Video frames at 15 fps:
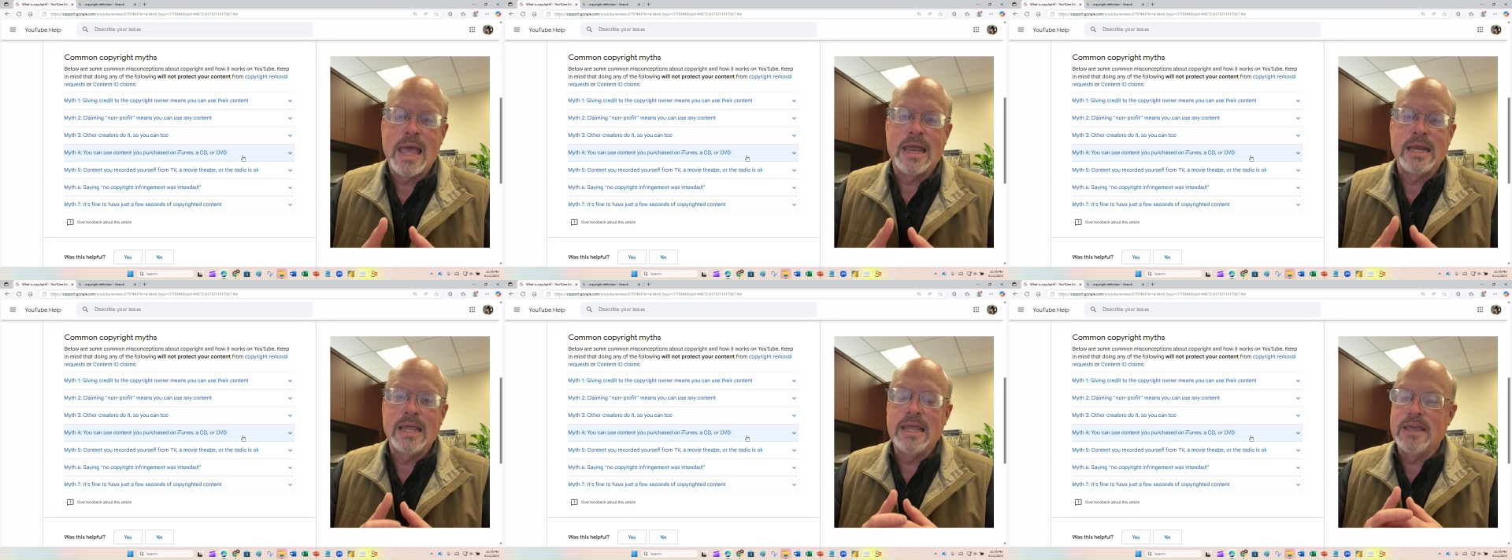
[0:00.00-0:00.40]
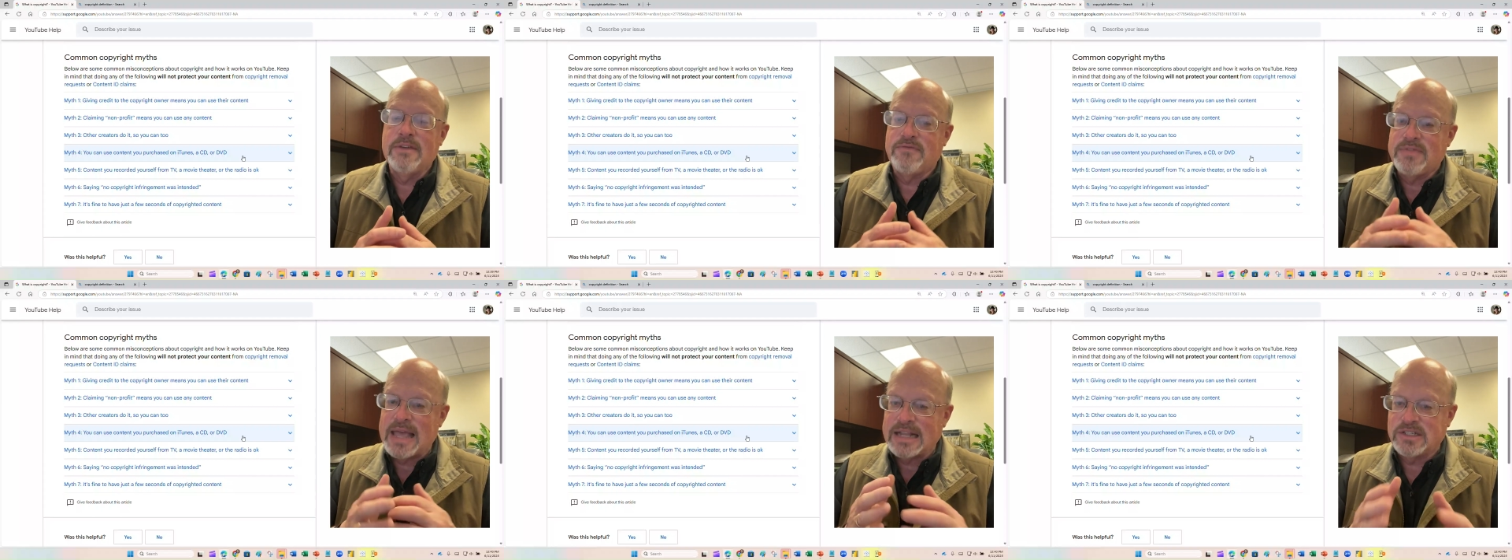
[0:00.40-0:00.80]
And
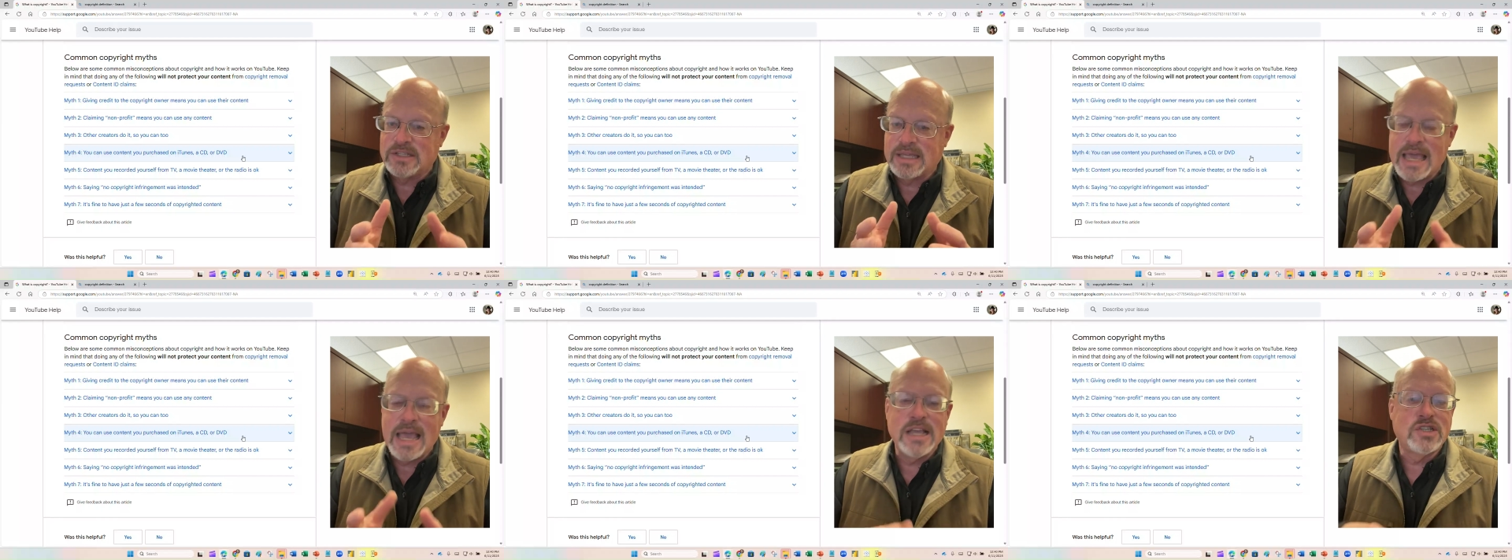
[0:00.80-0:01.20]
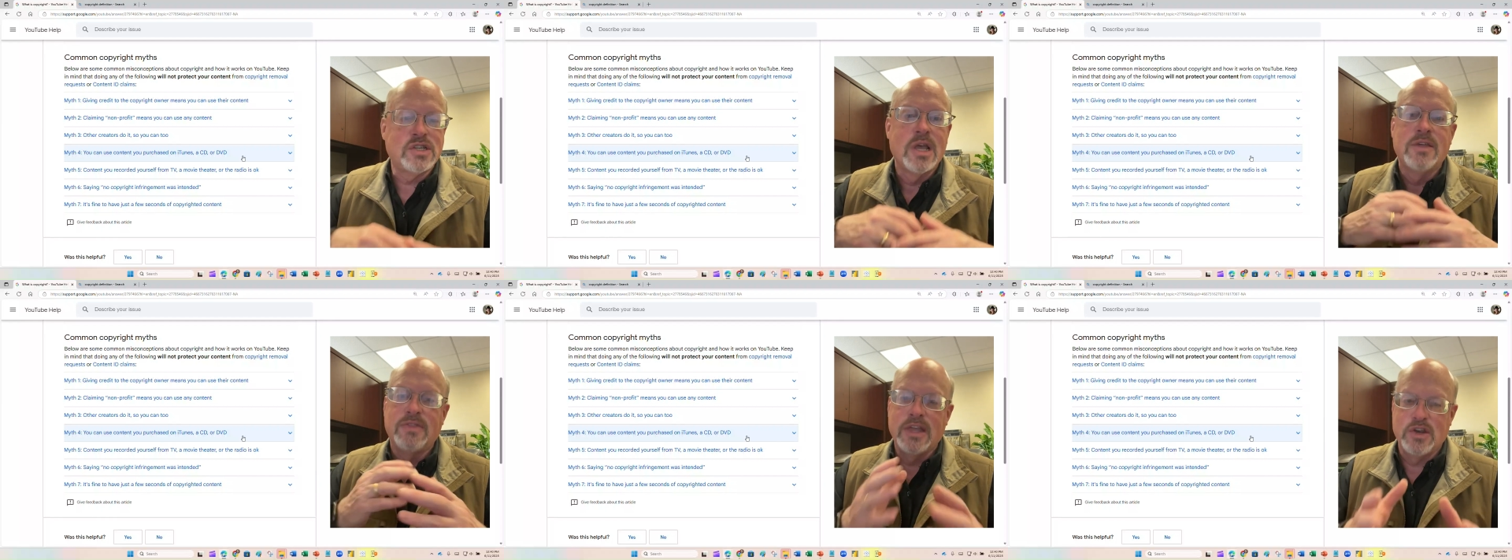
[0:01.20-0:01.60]
if that's the
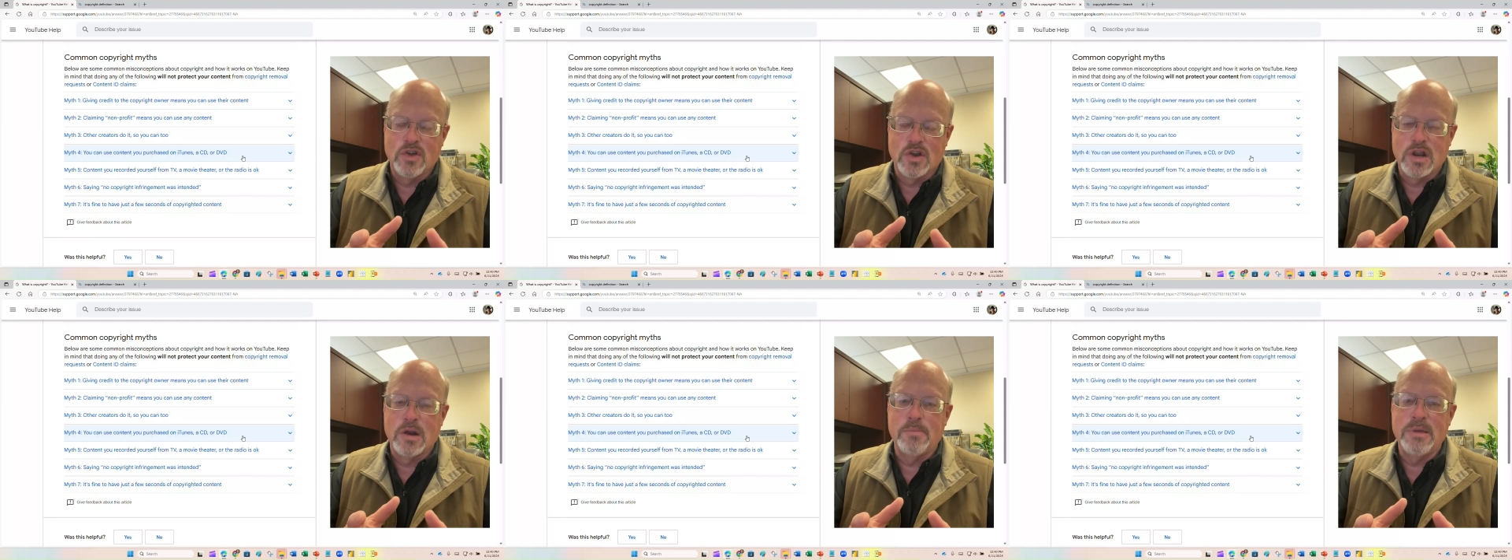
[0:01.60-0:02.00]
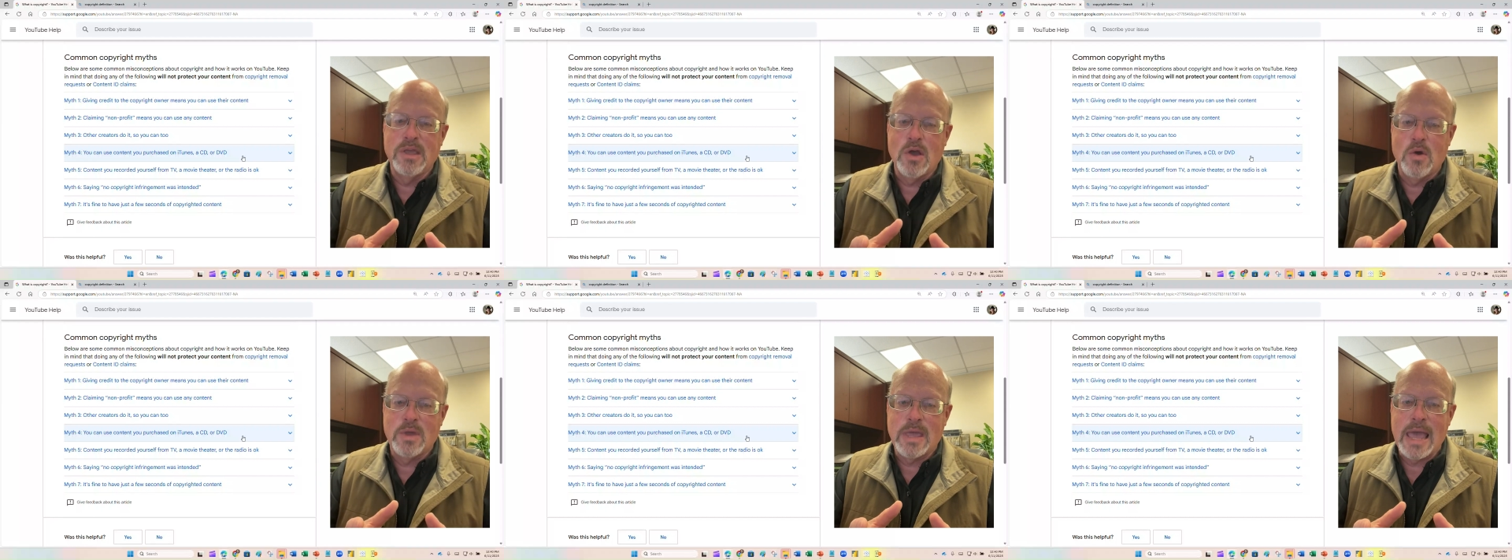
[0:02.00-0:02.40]
case, then you're going to
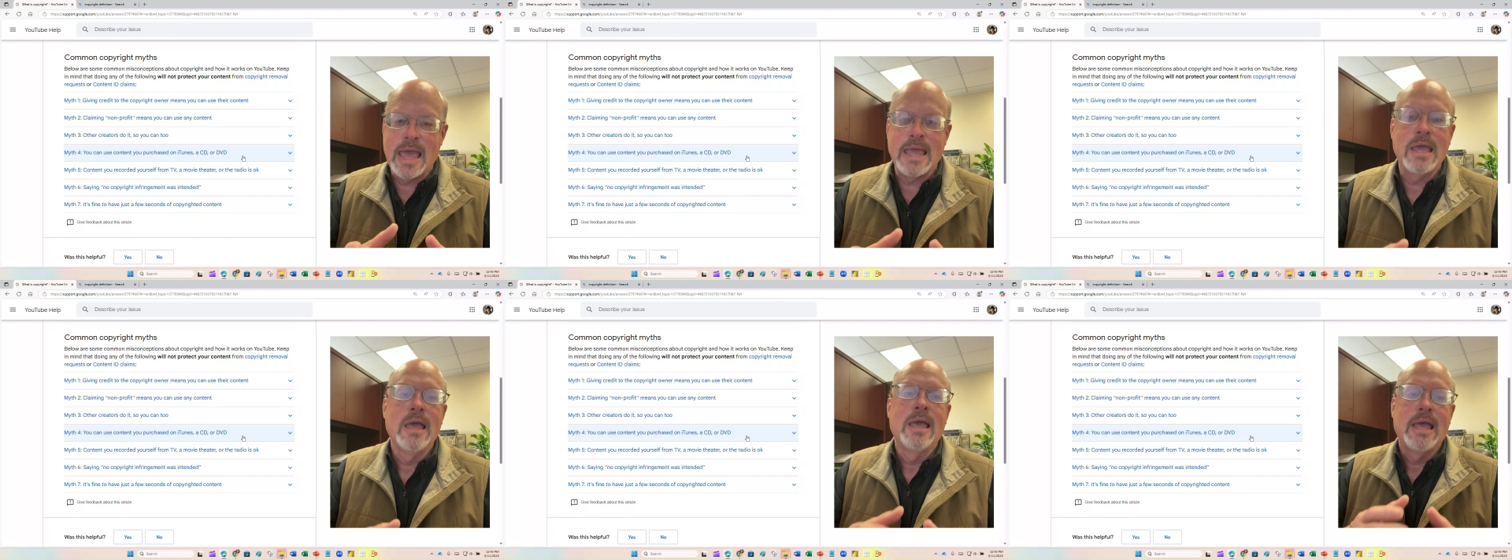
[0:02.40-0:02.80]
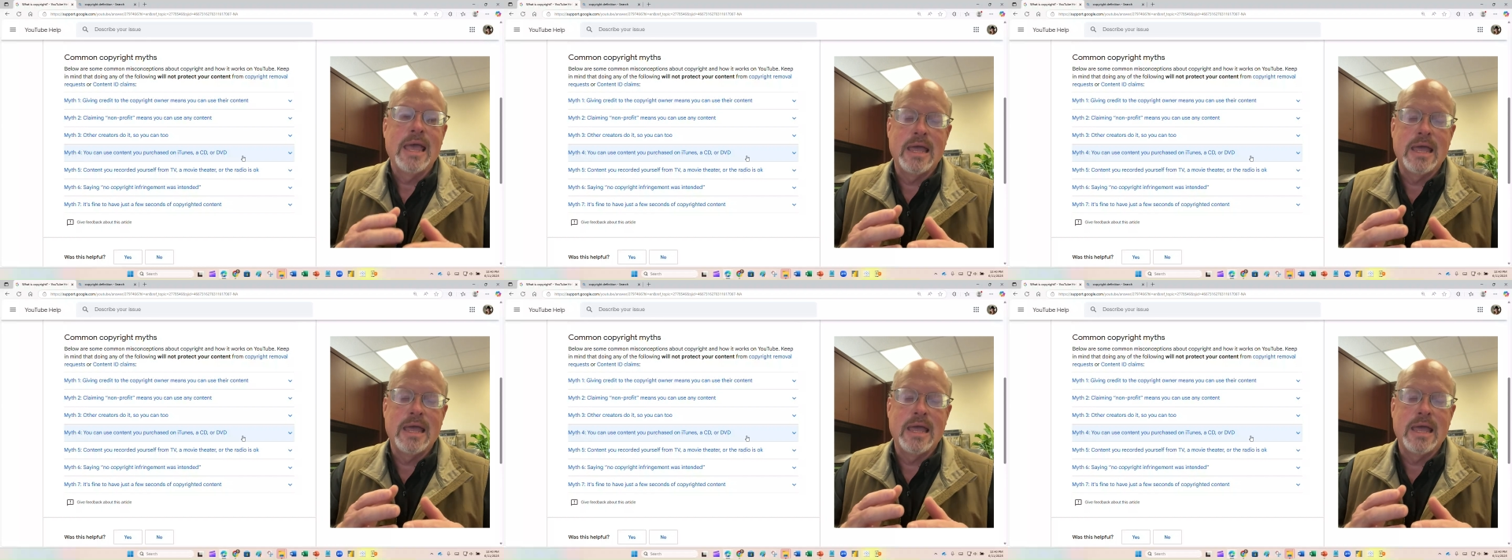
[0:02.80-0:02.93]
be okay.